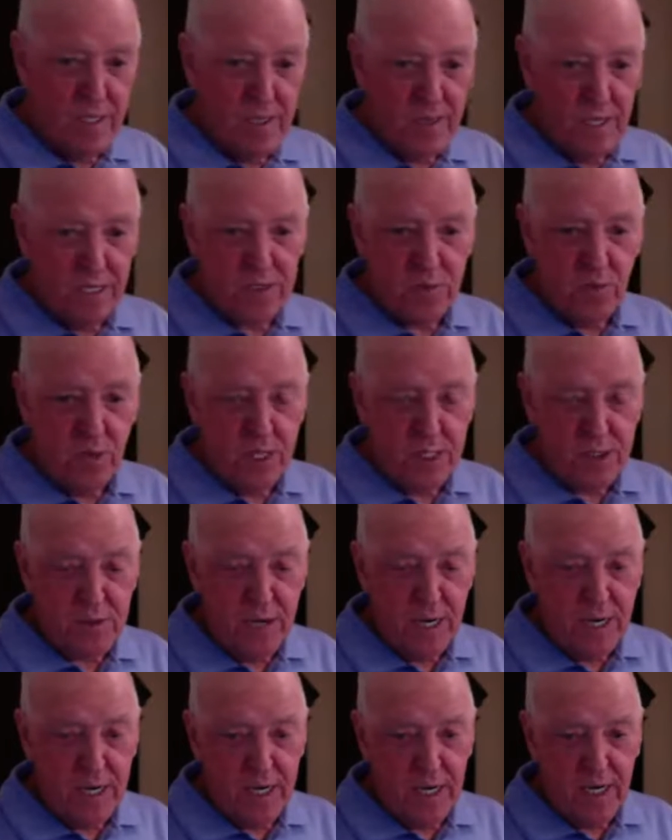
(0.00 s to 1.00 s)
That's why
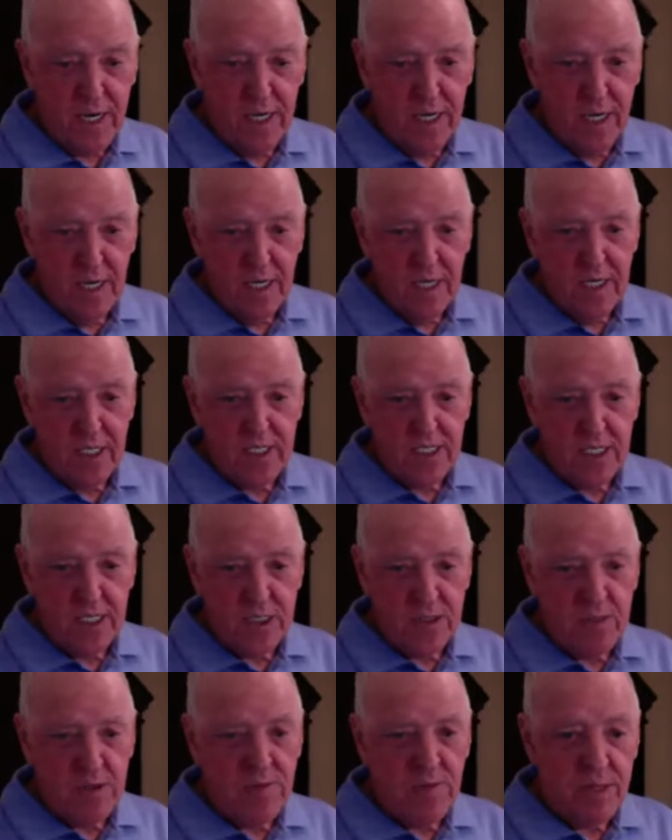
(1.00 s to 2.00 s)
training is
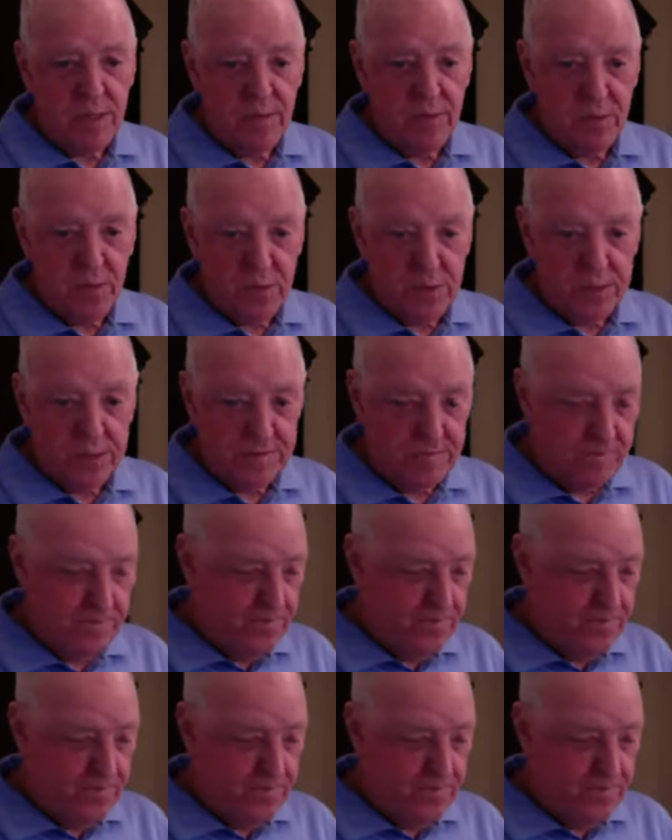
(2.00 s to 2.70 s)
extremely important.